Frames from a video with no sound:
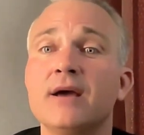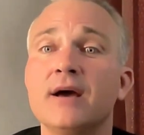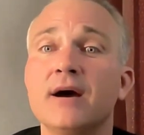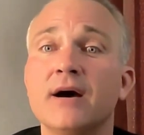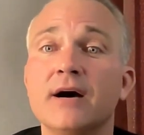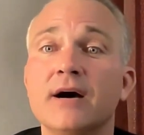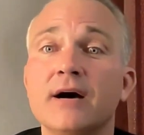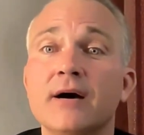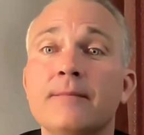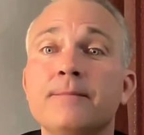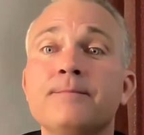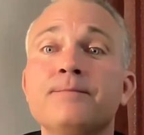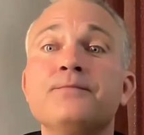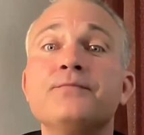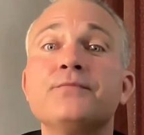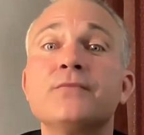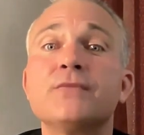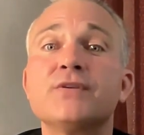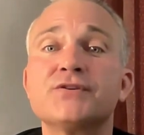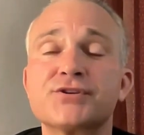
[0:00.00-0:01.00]
Um,
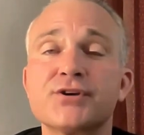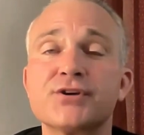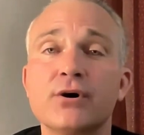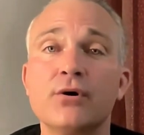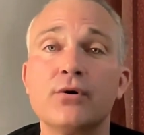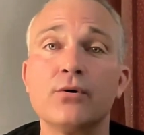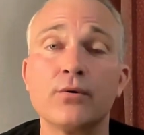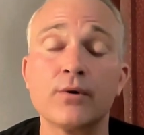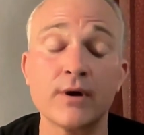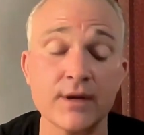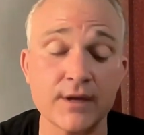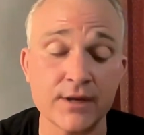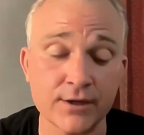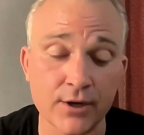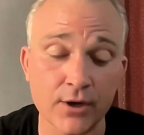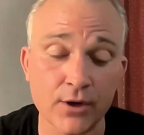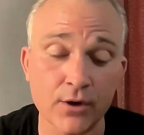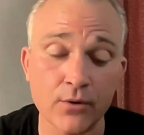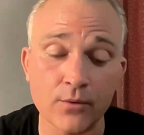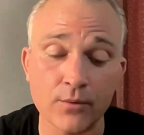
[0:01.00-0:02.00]
so, you
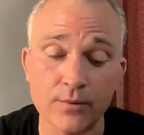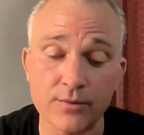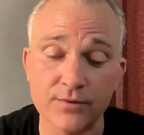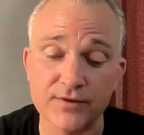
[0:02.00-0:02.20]
know,